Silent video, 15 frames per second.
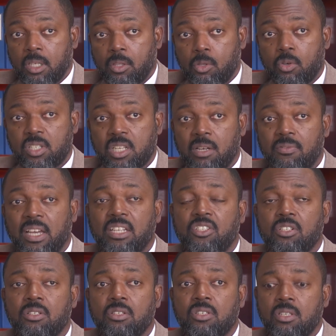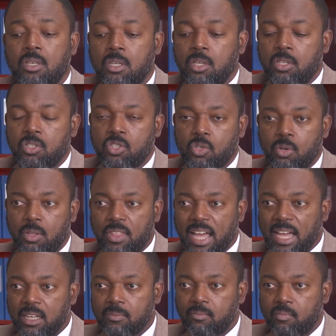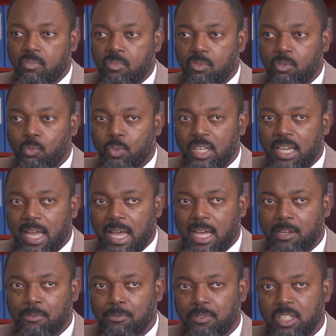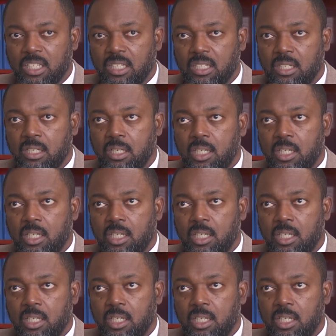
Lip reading: those conventions so that we have the